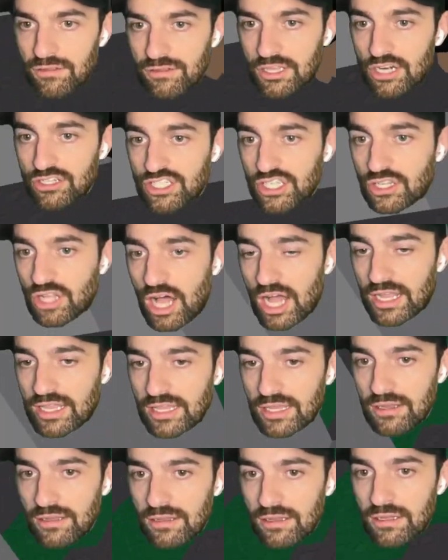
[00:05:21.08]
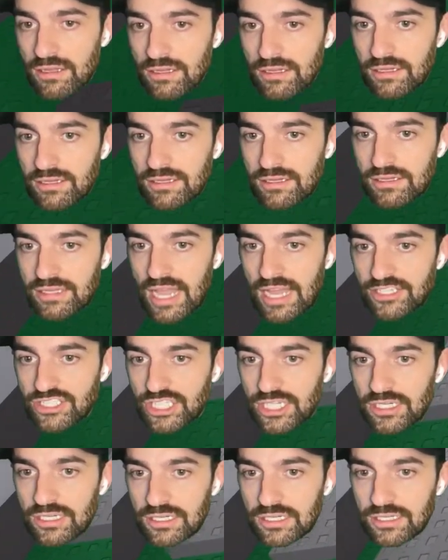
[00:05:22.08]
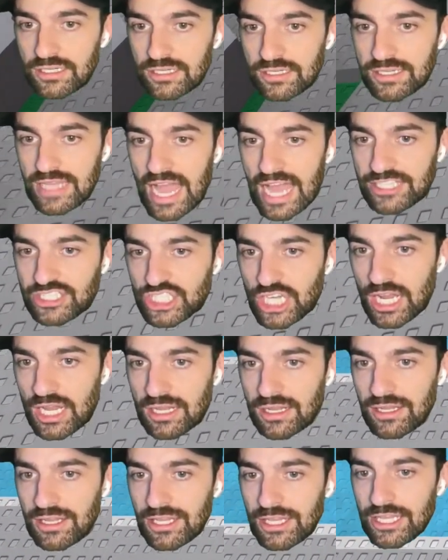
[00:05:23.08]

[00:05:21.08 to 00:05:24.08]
There's a clock. Gotcha. Gotcha.